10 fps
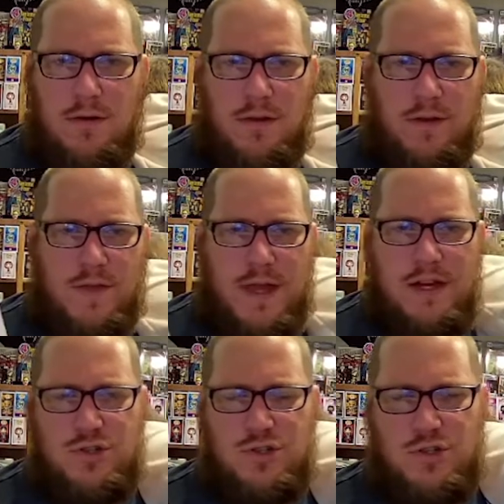That it
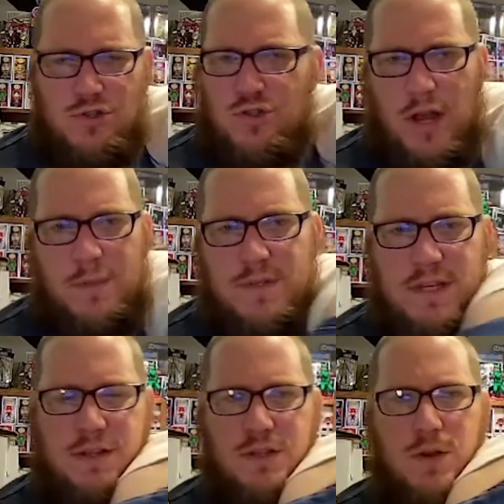just jumps
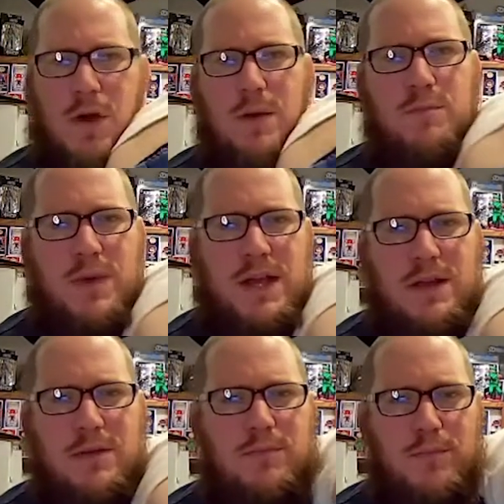into a big
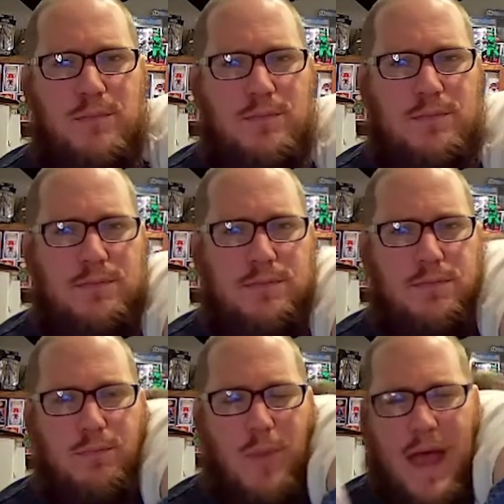
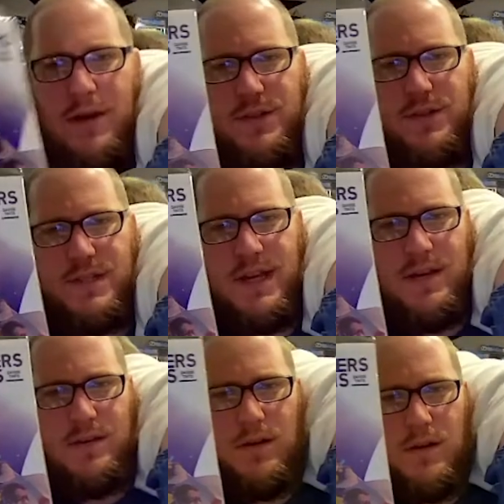battle
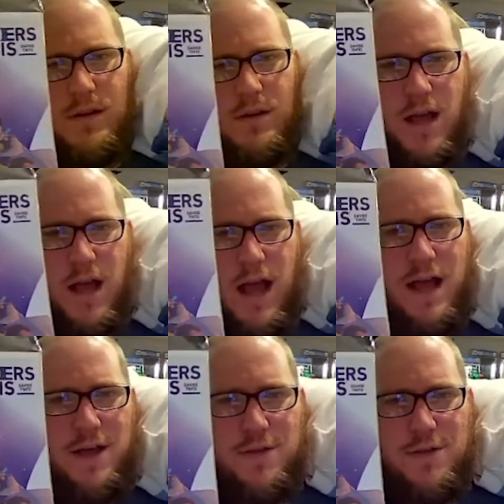scene.
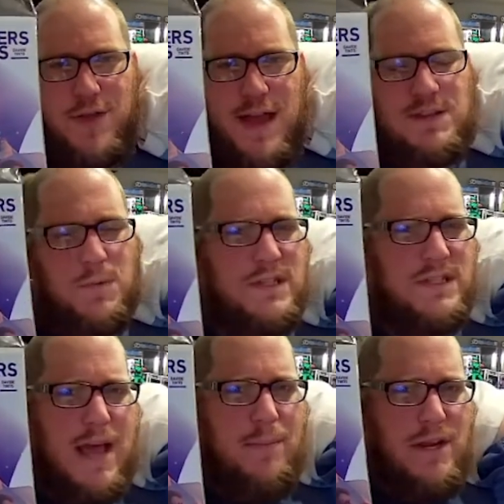That's what's
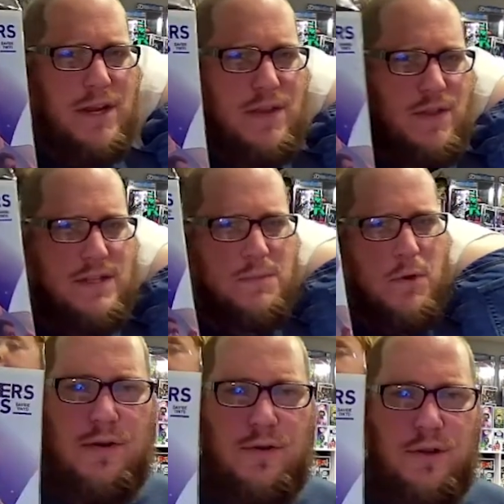happening in this
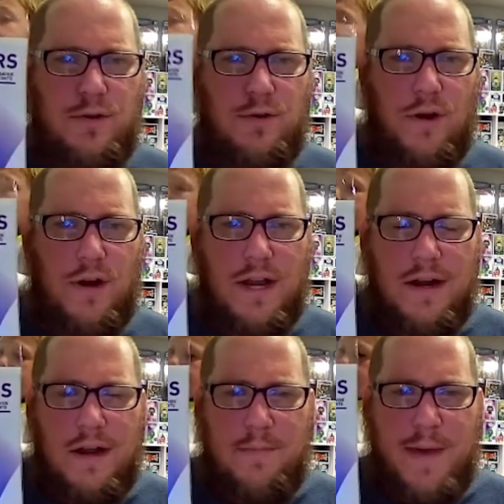book. You're learning and
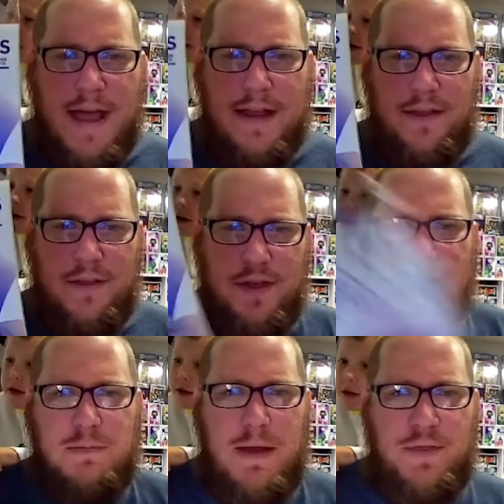unpacking
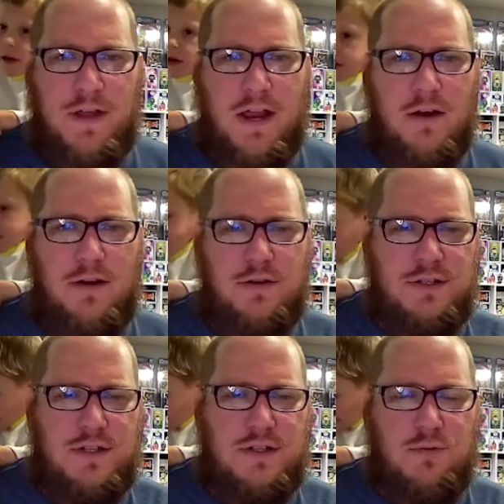things about the characters
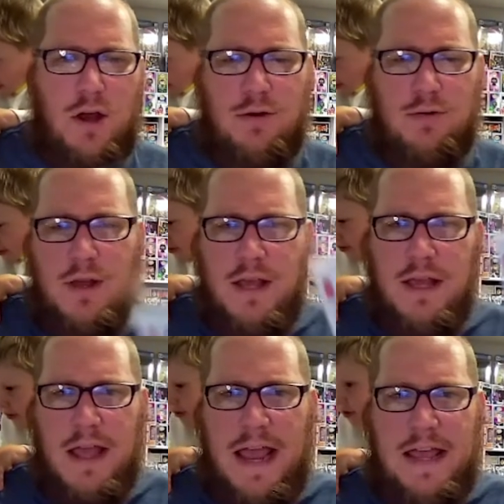as you go.
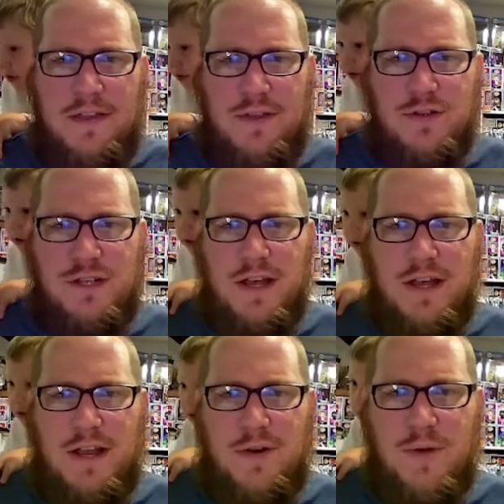And there's an
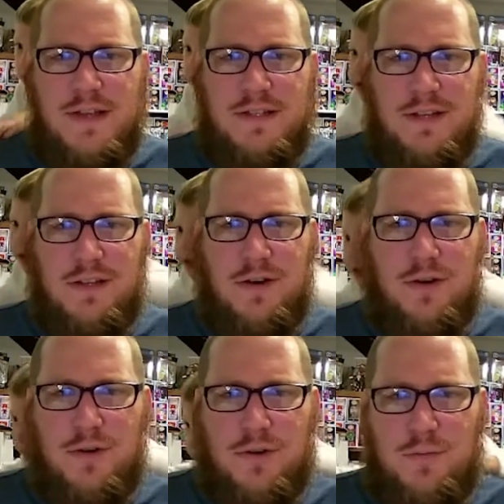interesting
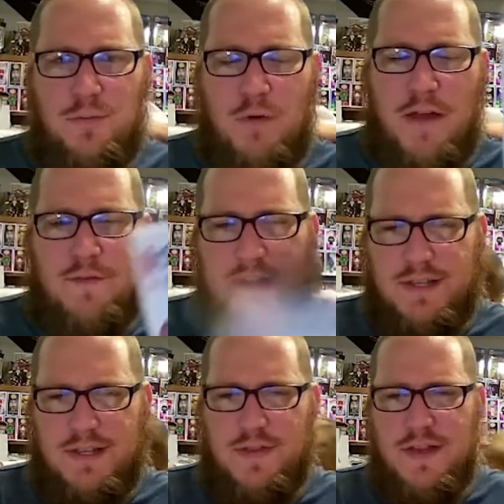little preface
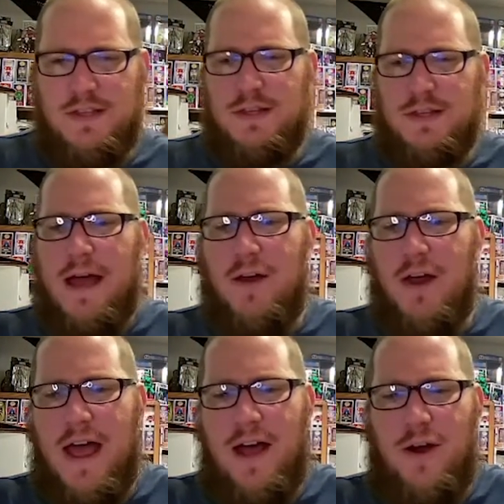in this about
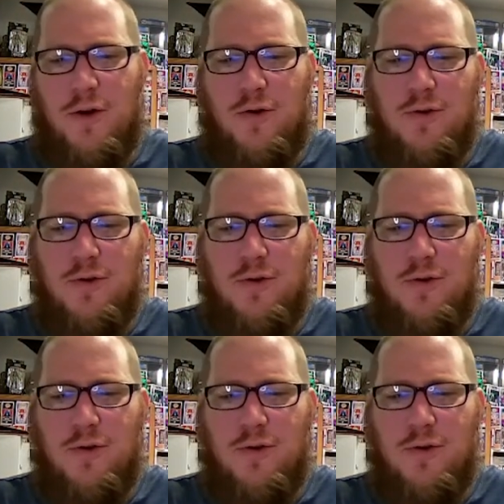how,